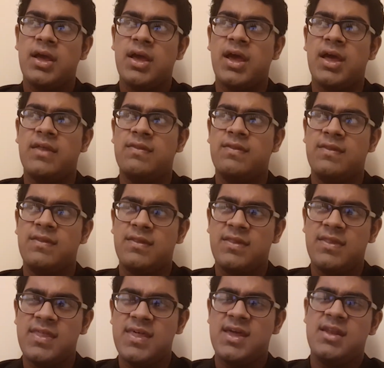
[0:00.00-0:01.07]
and
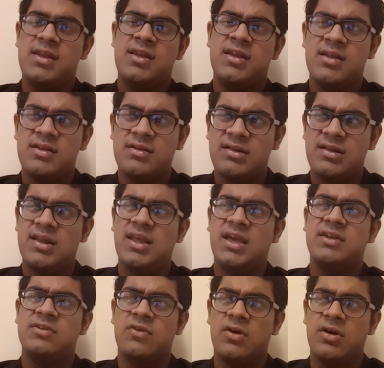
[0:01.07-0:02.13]
then
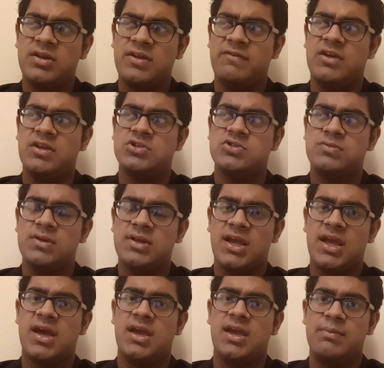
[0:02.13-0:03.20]
later on
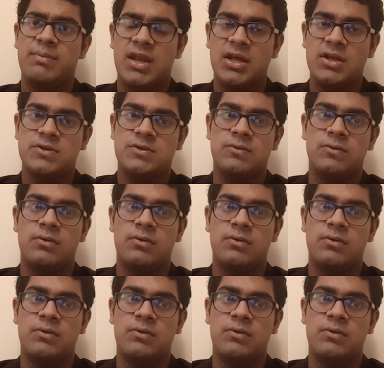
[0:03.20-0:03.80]
eventually I managed to